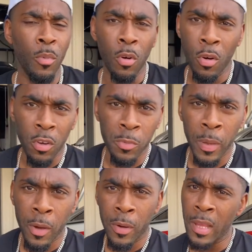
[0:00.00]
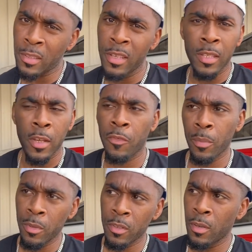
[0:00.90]
more horsepower. I said that
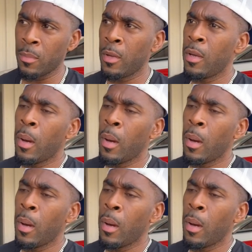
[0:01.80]
from the jump.